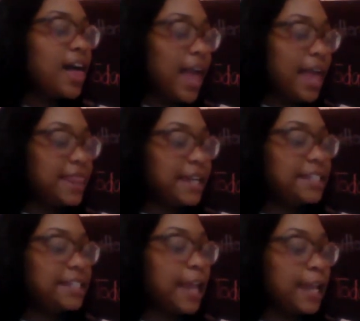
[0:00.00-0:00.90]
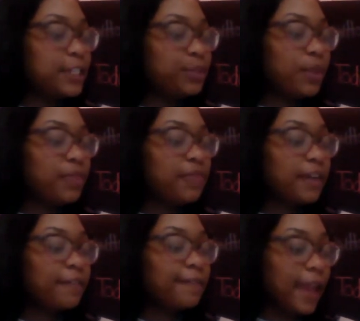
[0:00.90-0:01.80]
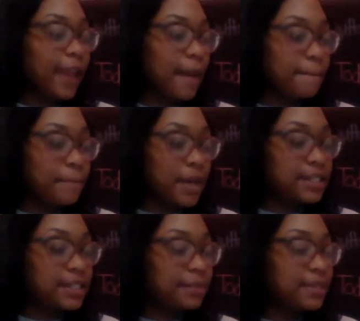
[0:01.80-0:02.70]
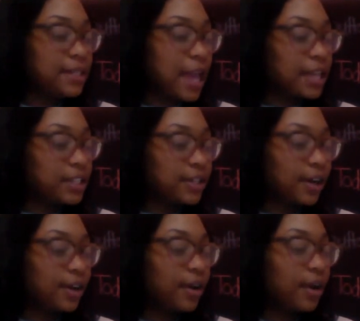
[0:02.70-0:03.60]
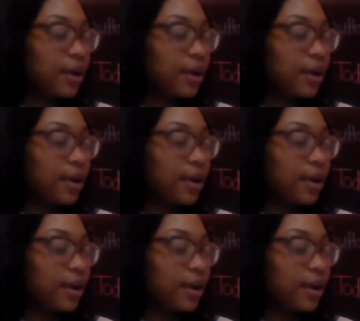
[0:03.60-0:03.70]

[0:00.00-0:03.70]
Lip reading: and they taste with their feet, but sip nectar,